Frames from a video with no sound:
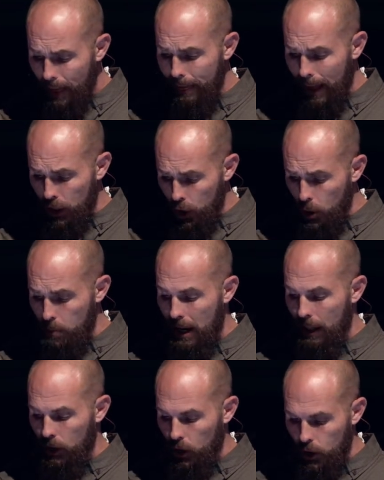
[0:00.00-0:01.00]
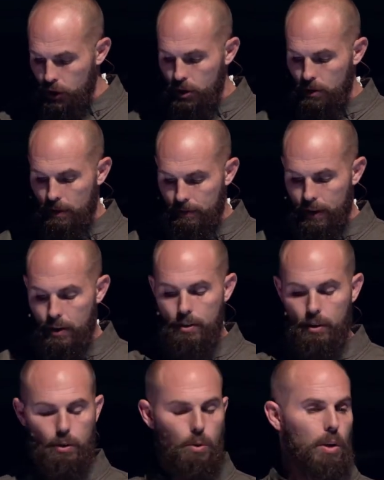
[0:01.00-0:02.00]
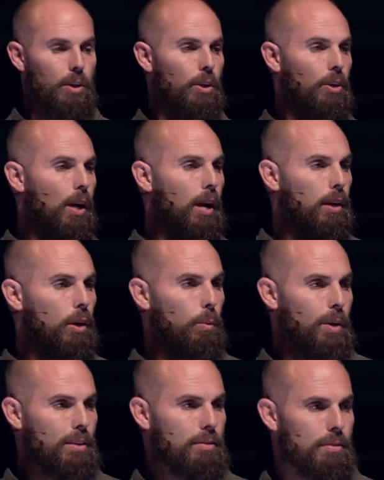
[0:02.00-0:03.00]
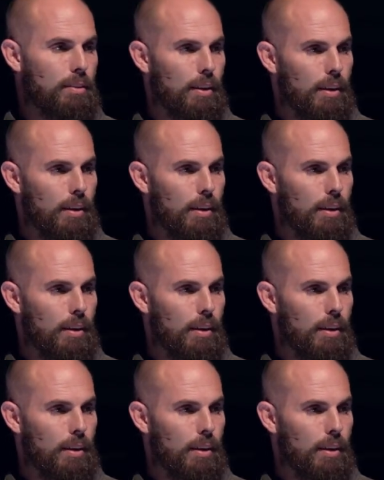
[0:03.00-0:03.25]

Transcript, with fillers: that you may learn to revere the Lord your God always.